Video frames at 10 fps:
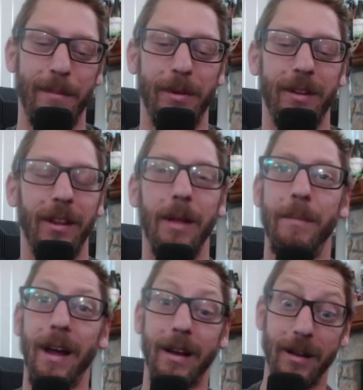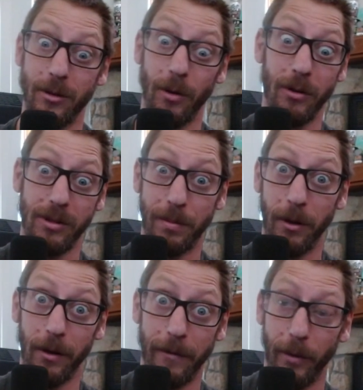put the lid back on so I don't
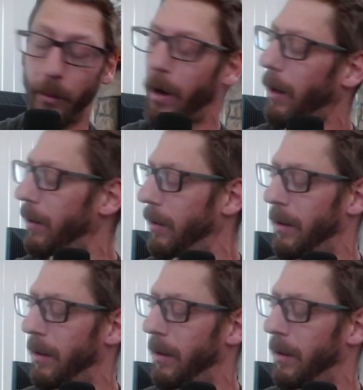spill it everywhere.